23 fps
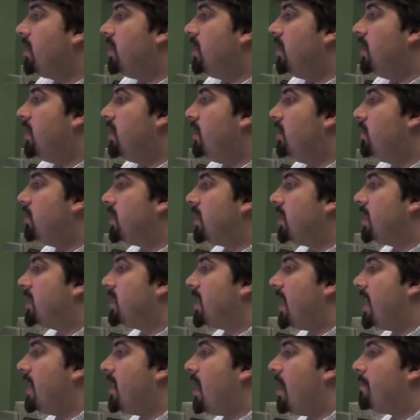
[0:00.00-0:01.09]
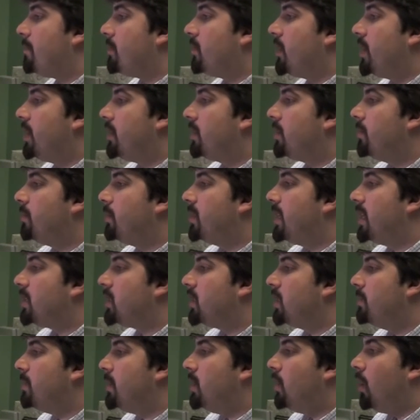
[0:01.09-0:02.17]
using the site operator could
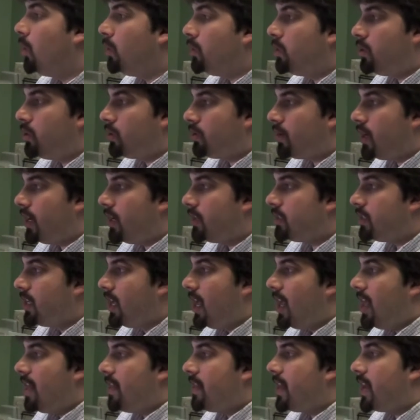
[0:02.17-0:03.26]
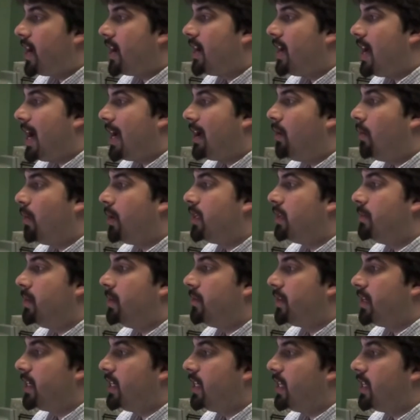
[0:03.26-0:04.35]
potentially be old URLs that are not going to
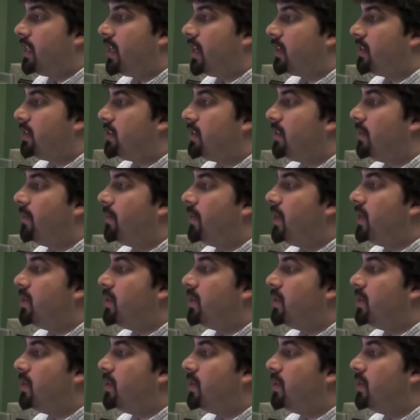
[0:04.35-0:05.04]
be re-indexed.